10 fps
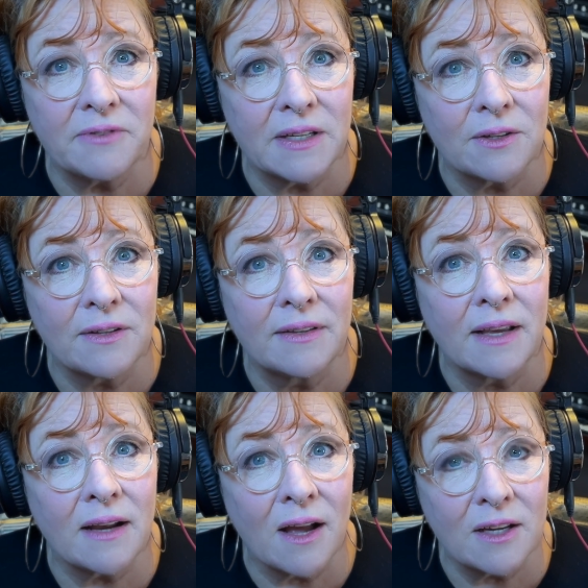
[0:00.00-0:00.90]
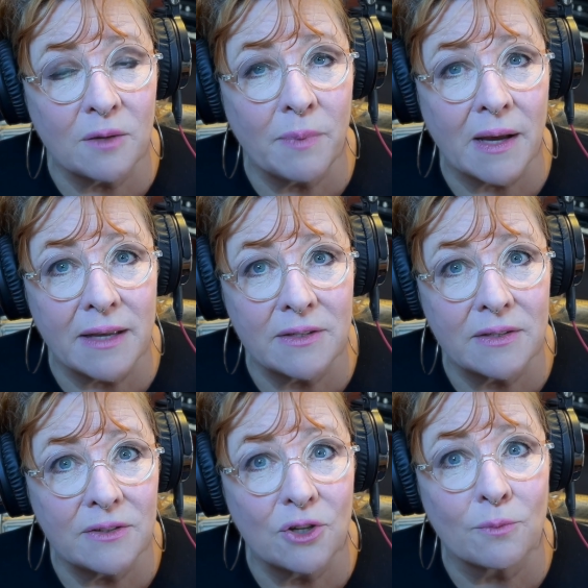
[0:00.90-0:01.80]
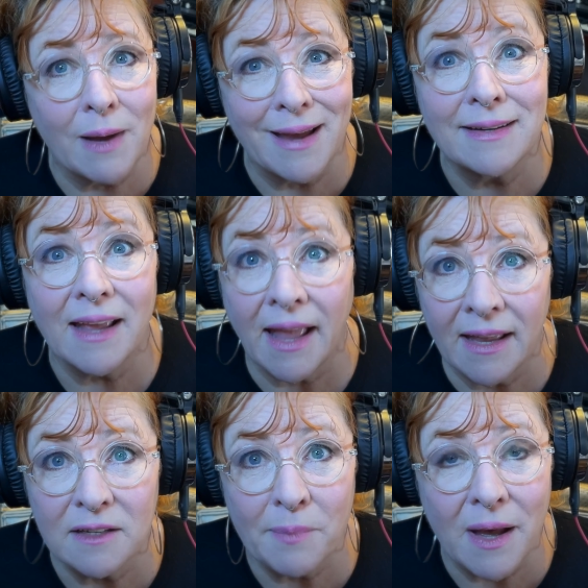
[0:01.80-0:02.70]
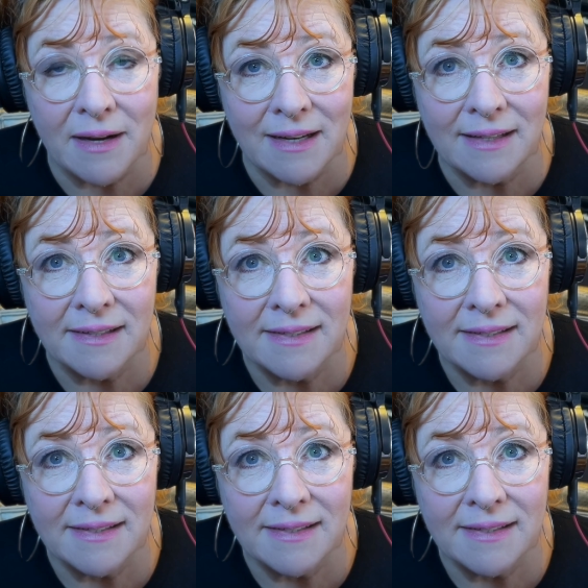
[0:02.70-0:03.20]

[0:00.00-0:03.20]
field that occupies your mind and body.